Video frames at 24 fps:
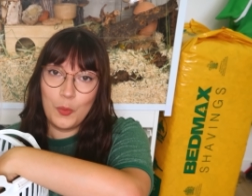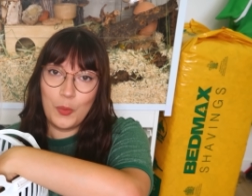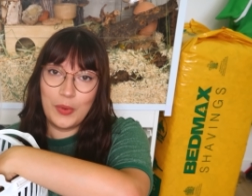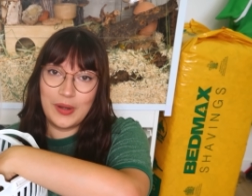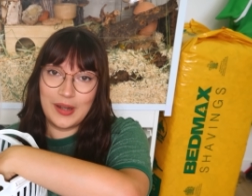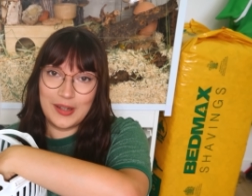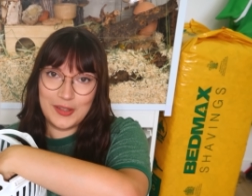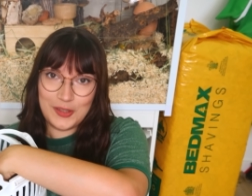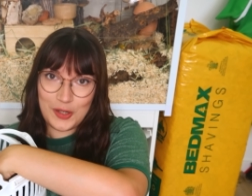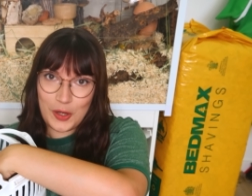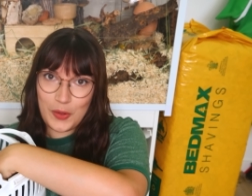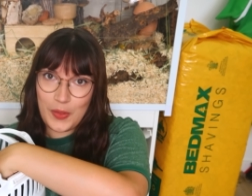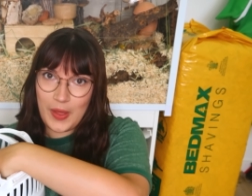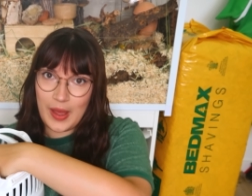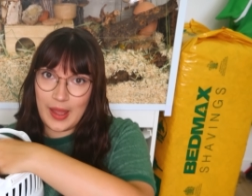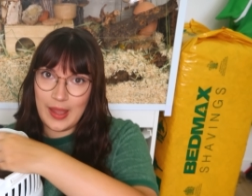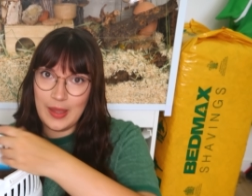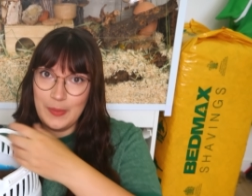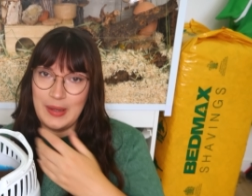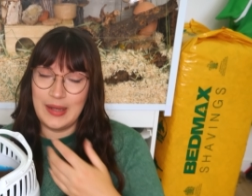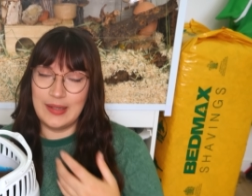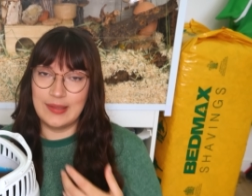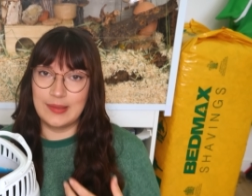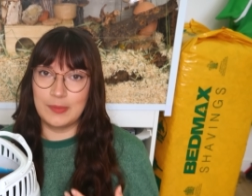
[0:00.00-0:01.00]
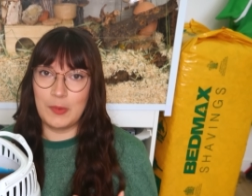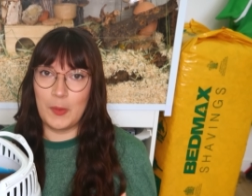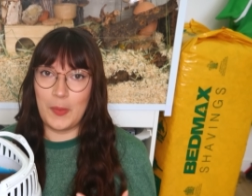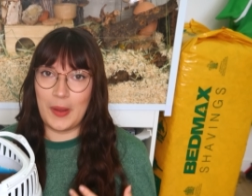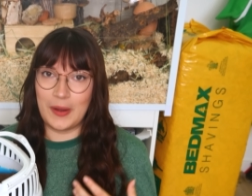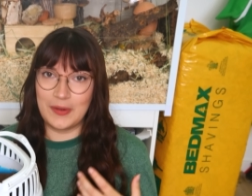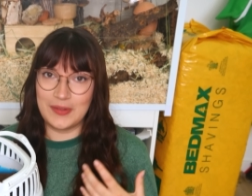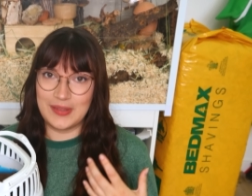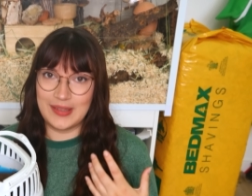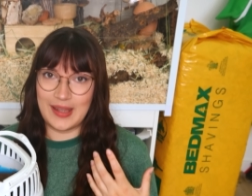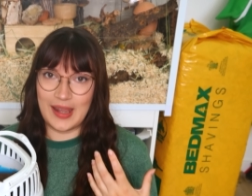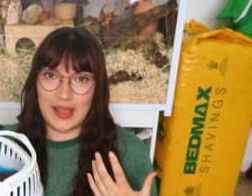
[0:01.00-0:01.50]
when I do that it means I'm
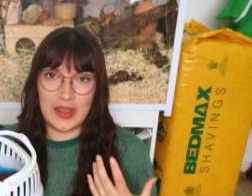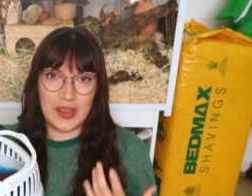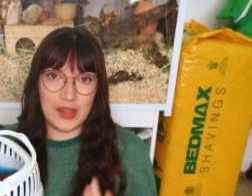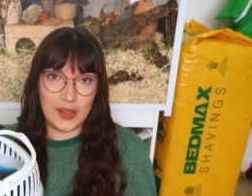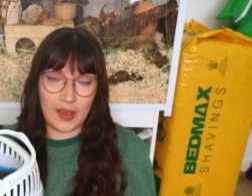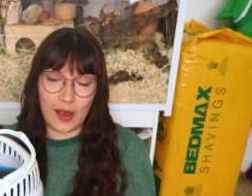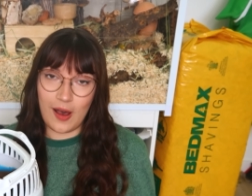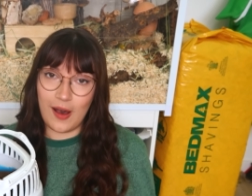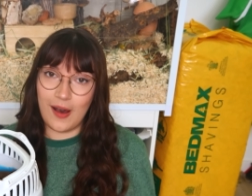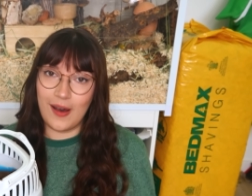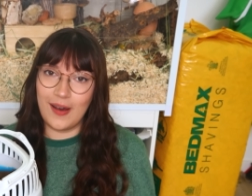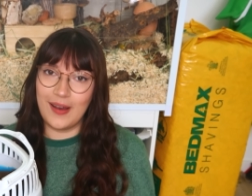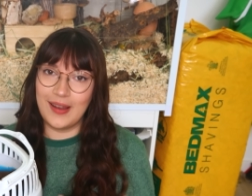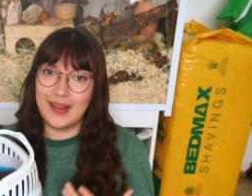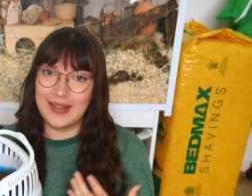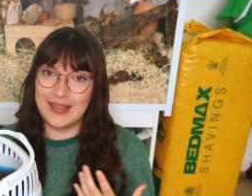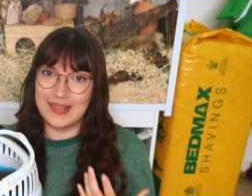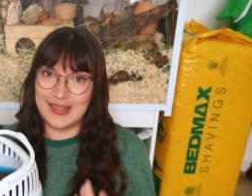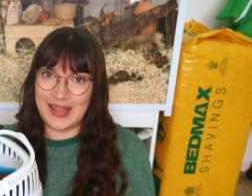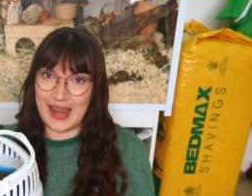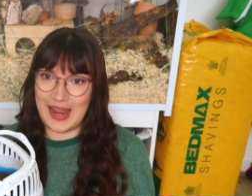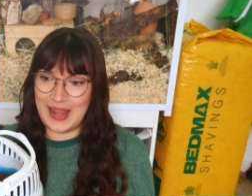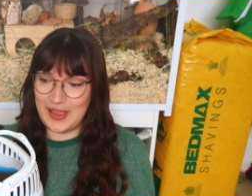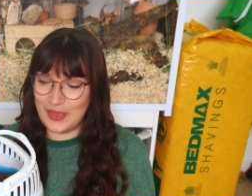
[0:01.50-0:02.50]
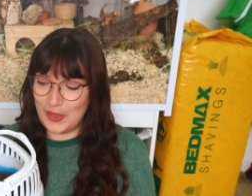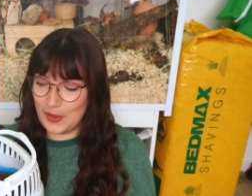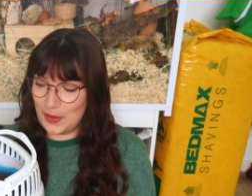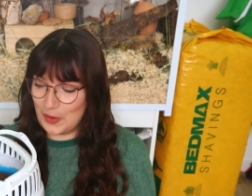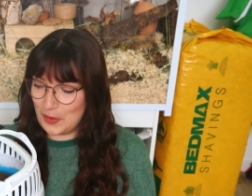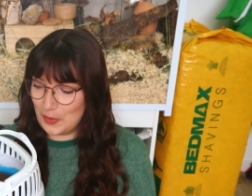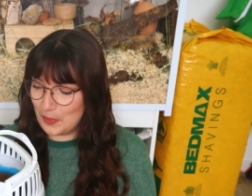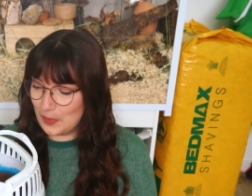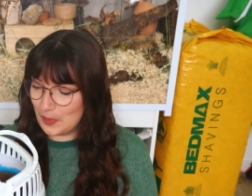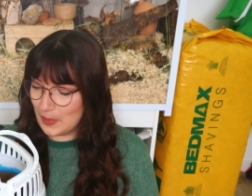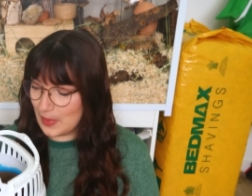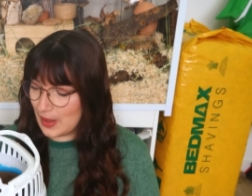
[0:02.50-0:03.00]
about to get in the car and take
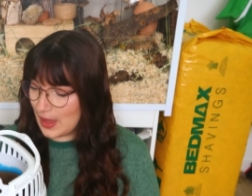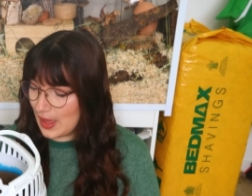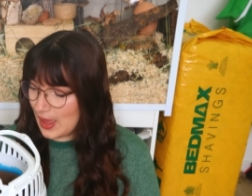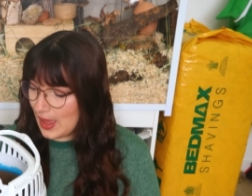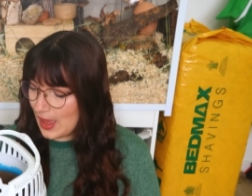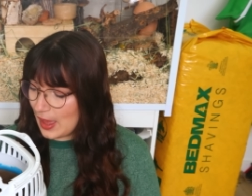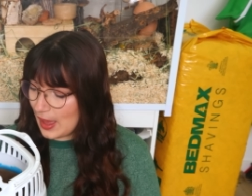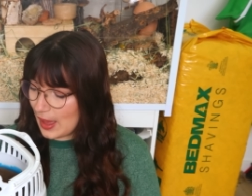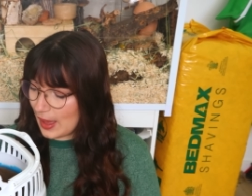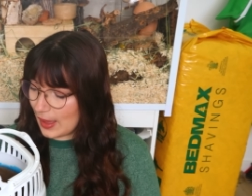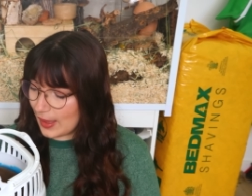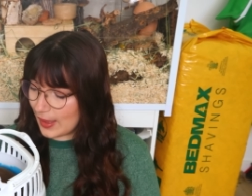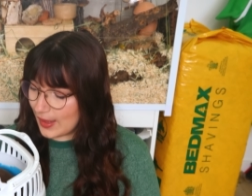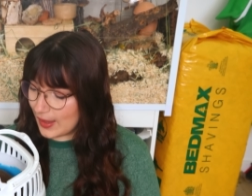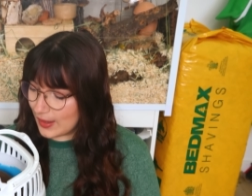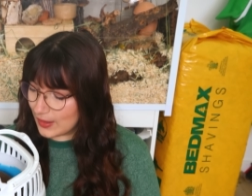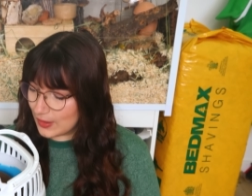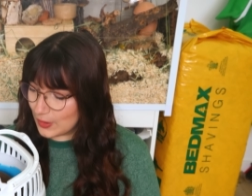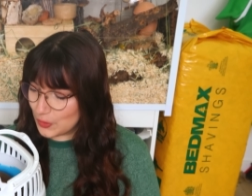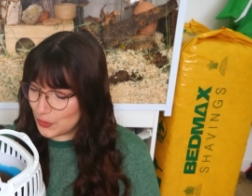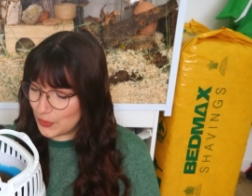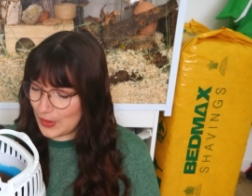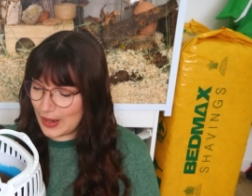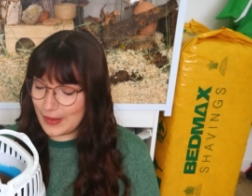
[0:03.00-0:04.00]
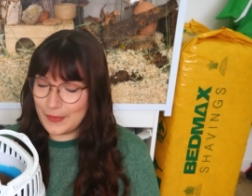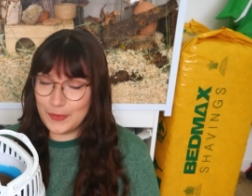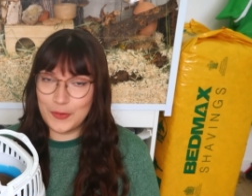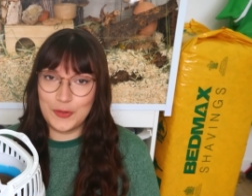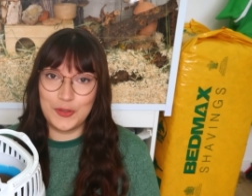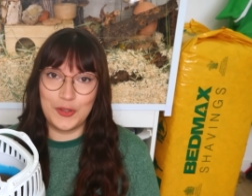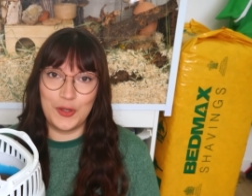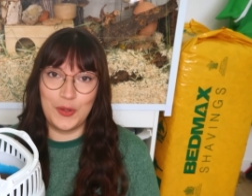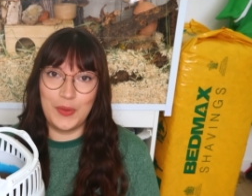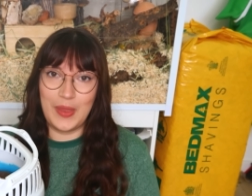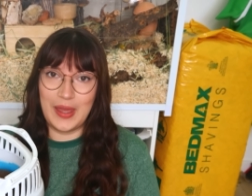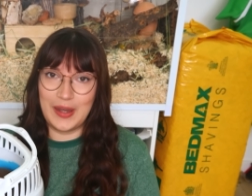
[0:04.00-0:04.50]
them and
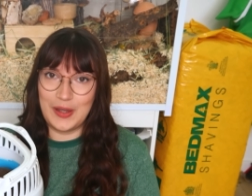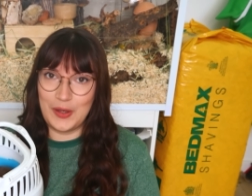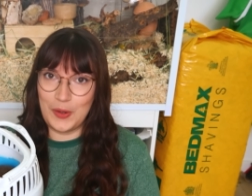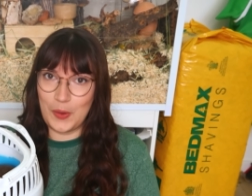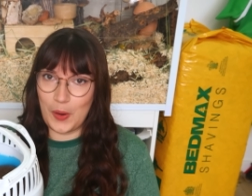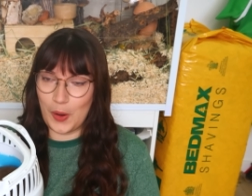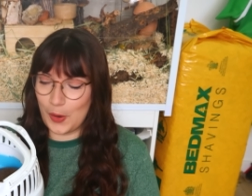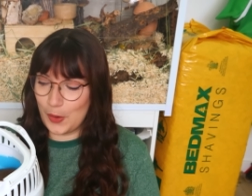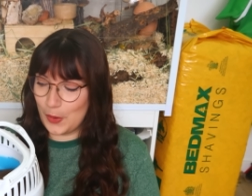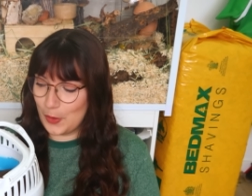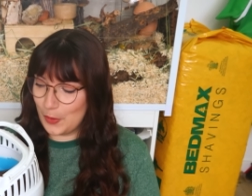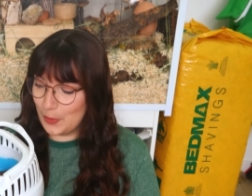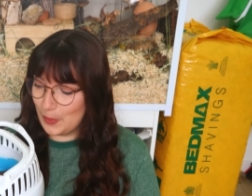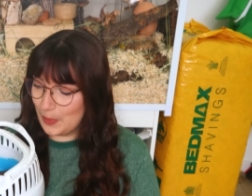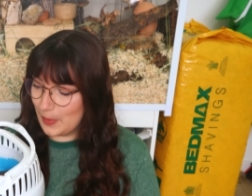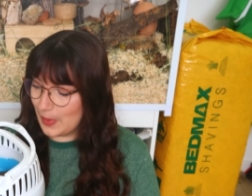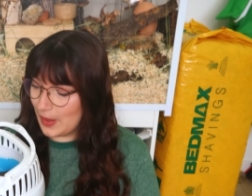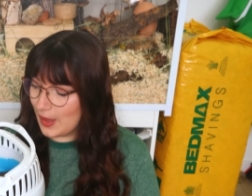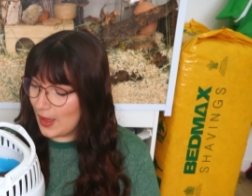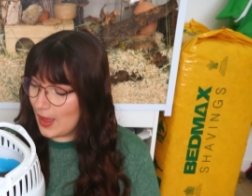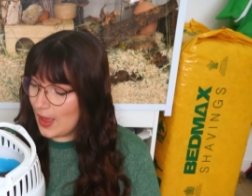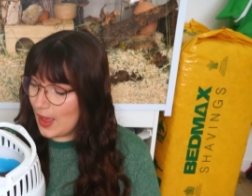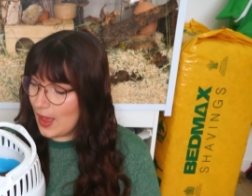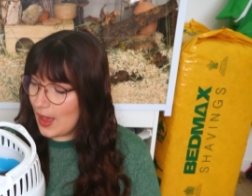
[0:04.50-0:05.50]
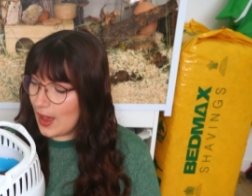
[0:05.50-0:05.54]
travel to their new home.